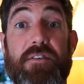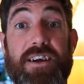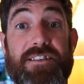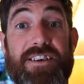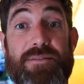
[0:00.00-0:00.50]

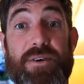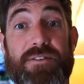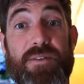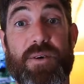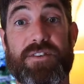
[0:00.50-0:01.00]
Thanks very
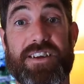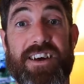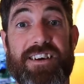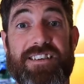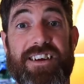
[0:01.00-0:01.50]
much for watching,
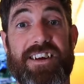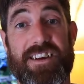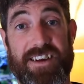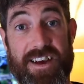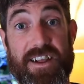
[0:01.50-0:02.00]
guys,
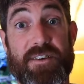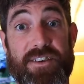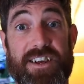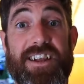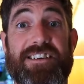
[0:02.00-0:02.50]
and I'll
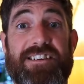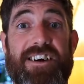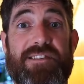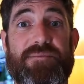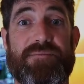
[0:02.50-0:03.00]
see you next
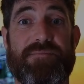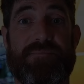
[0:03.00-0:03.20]
time.